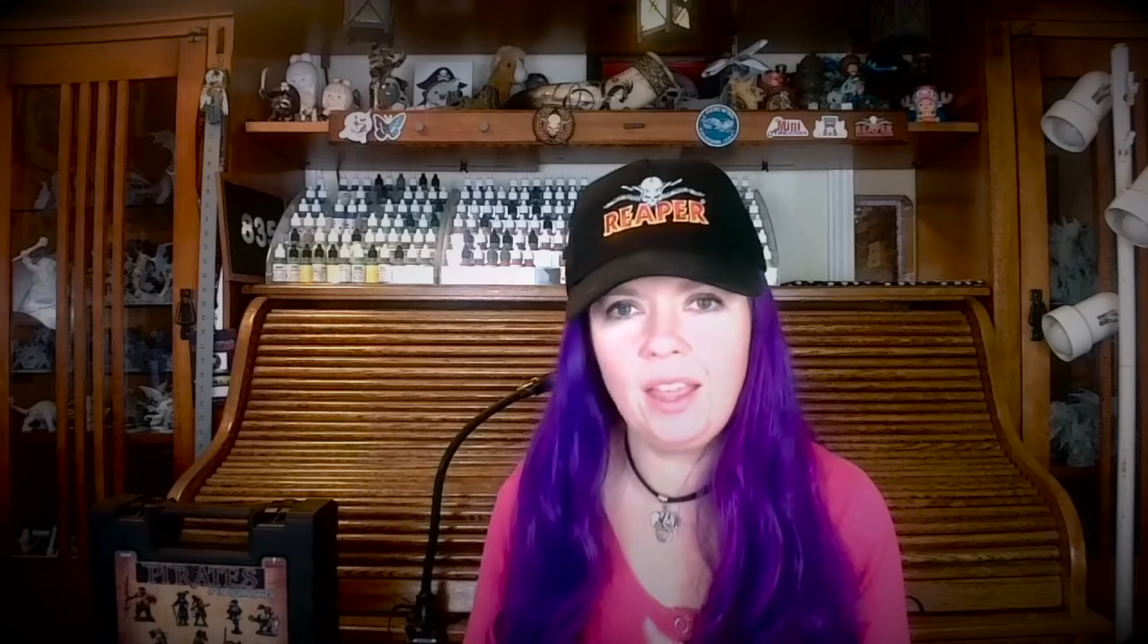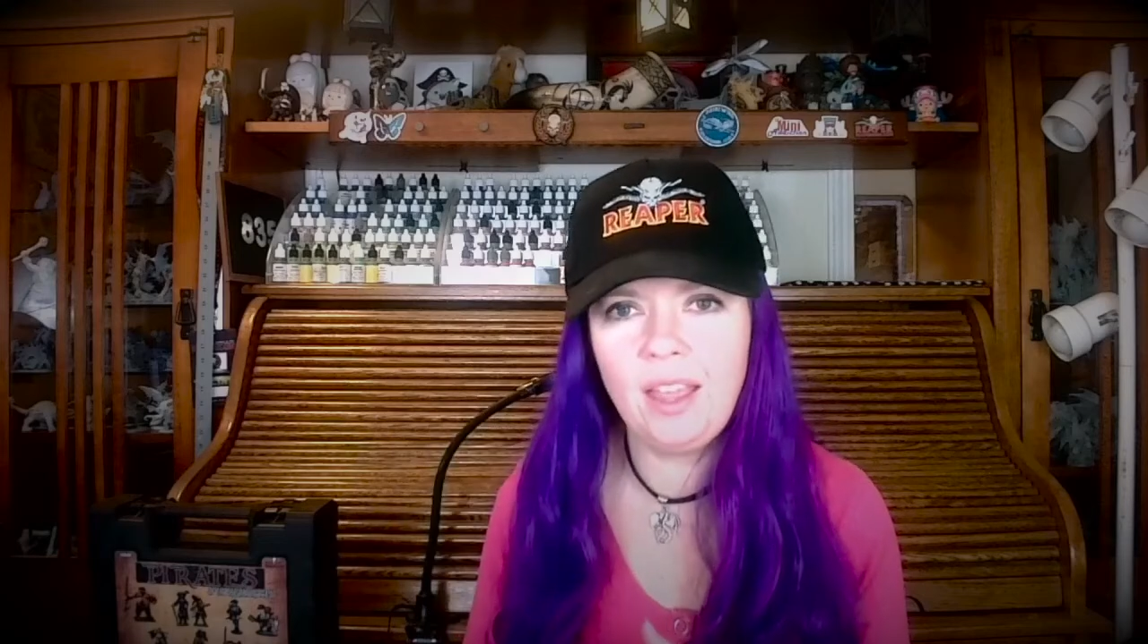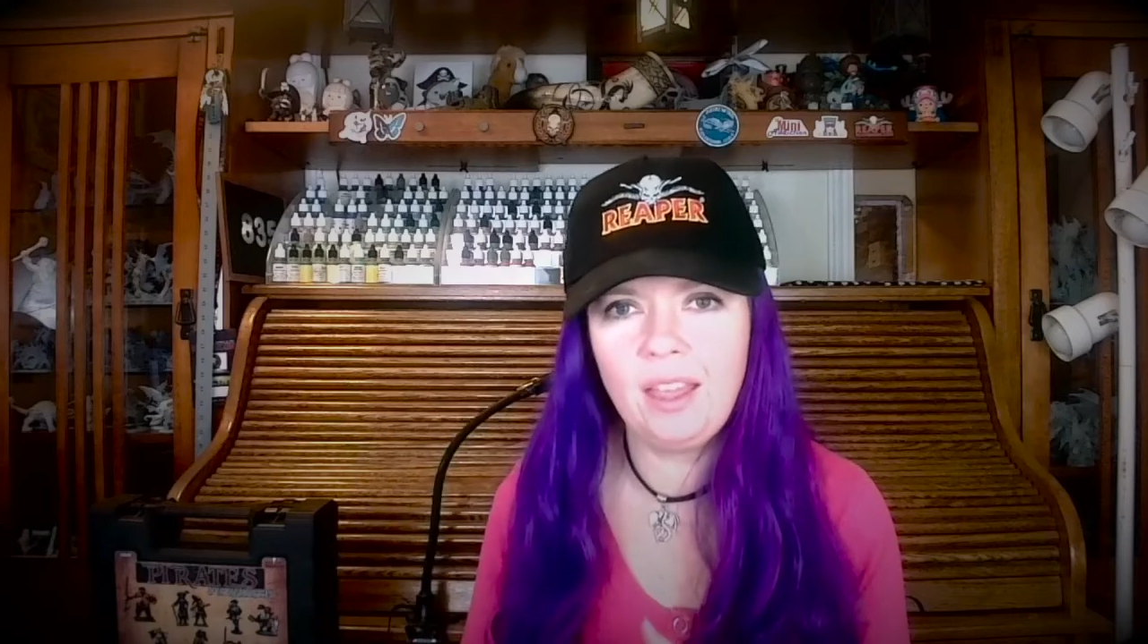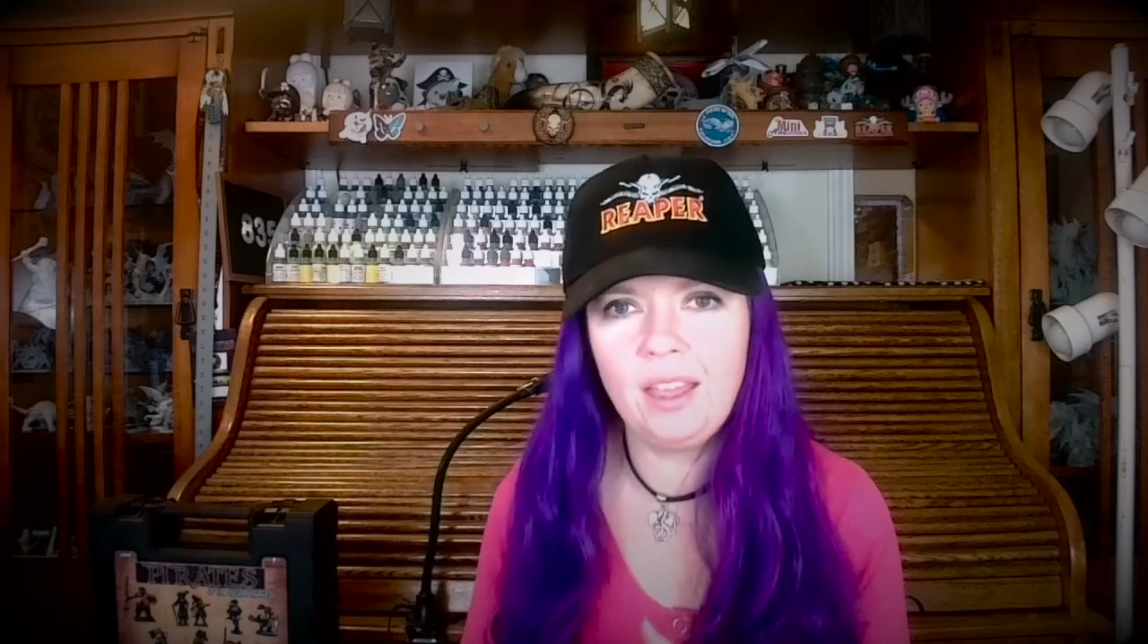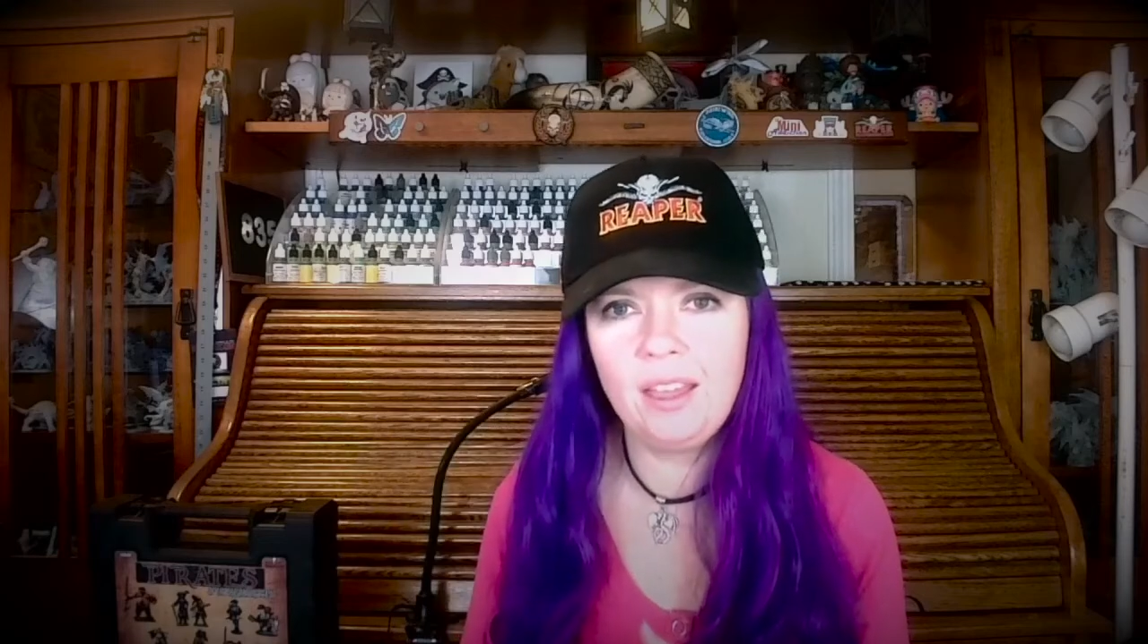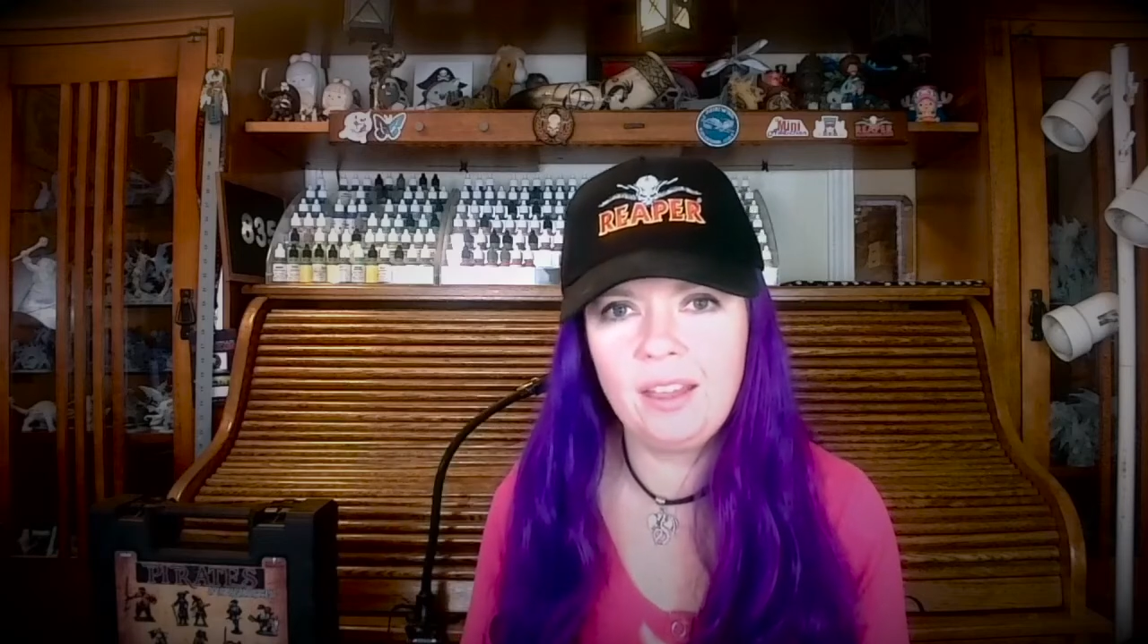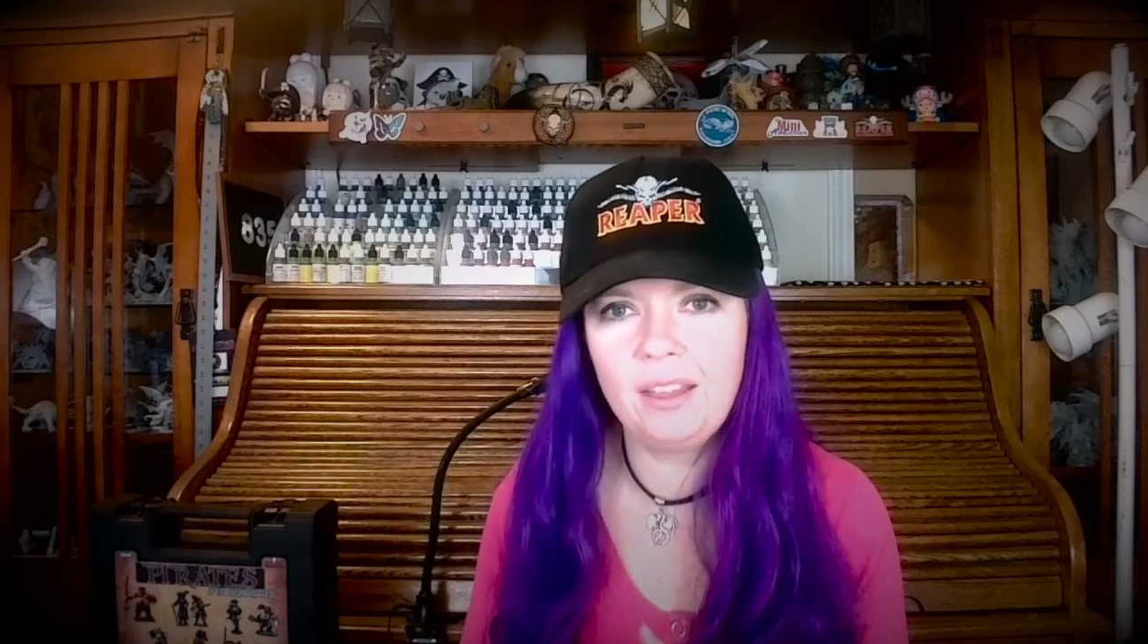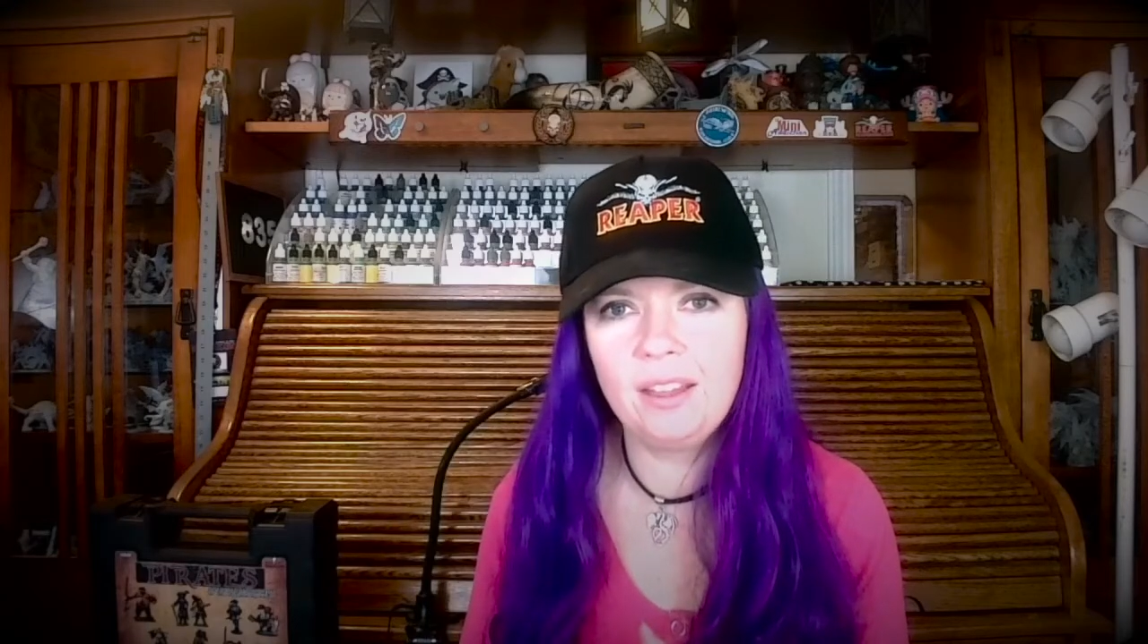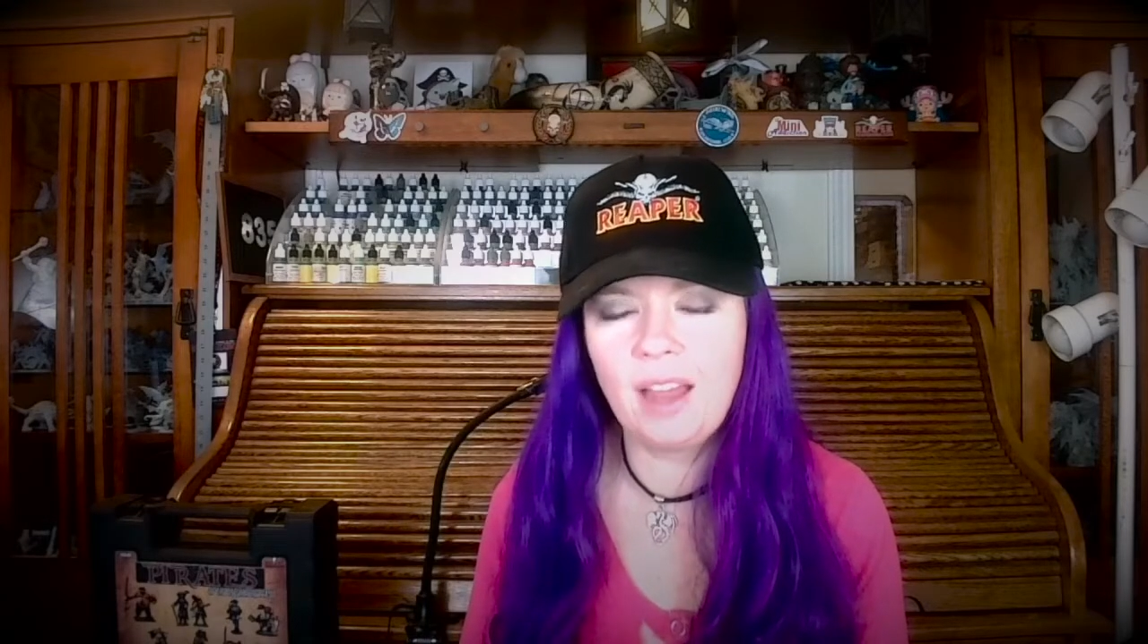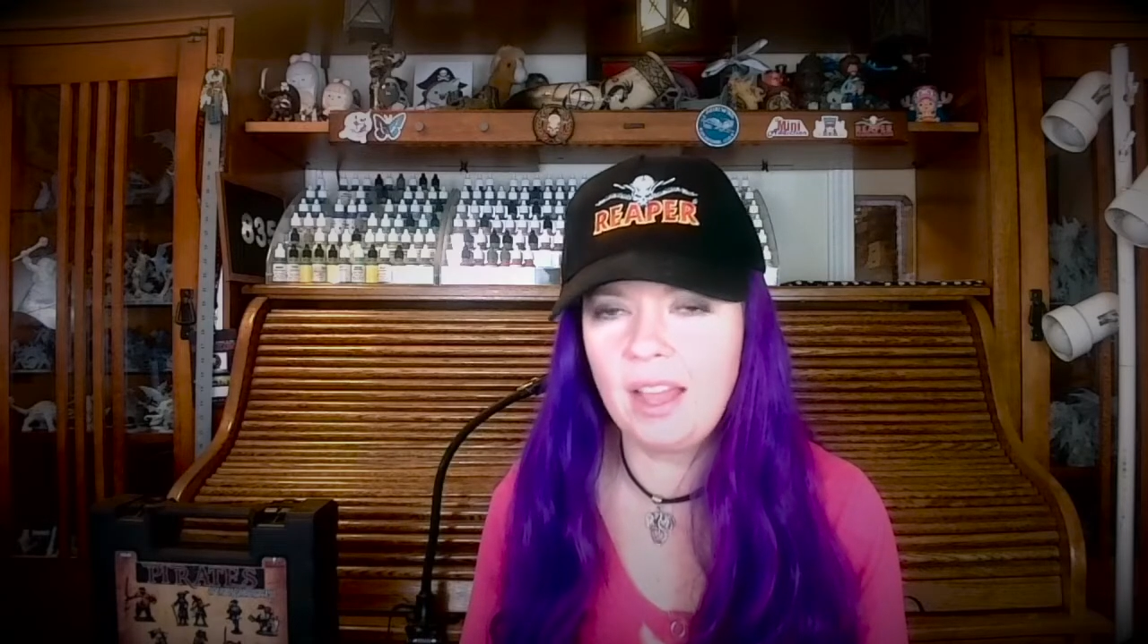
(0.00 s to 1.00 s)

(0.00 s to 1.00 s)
and